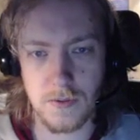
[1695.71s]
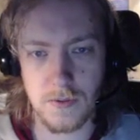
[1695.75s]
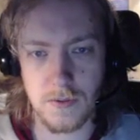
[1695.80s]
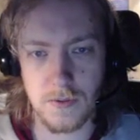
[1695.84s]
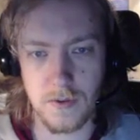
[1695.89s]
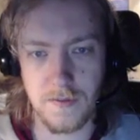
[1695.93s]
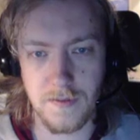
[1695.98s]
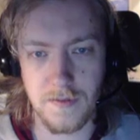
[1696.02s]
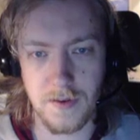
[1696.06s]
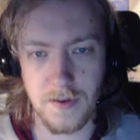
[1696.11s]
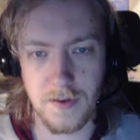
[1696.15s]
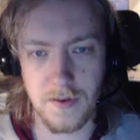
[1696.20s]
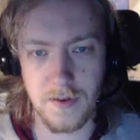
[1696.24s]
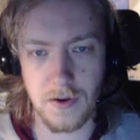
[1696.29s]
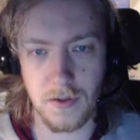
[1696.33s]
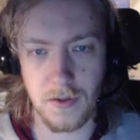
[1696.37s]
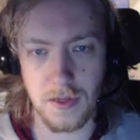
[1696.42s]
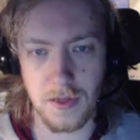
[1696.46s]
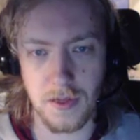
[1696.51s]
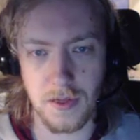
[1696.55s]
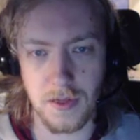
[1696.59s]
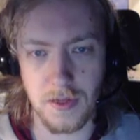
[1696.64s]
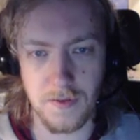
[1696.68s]
one
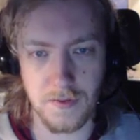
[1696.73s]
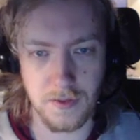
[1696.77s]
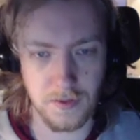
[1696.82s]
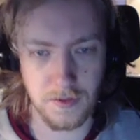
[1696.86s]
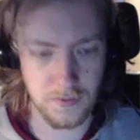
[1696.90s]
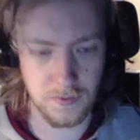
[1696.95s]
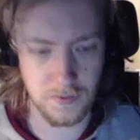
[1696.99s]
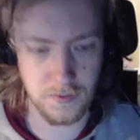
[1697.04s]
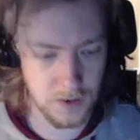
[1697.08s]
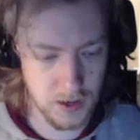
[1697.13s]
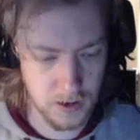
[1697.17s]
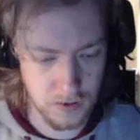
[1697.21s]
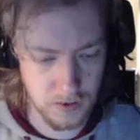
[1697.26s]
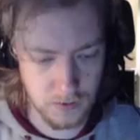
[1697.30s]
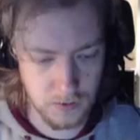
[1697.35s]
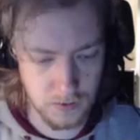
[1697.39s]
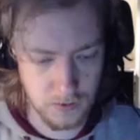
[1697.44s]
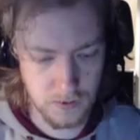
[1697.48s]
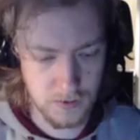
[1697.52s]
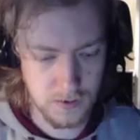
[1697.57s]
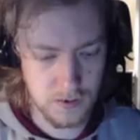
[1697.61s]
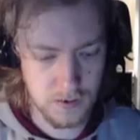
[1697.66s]
final thing for this video.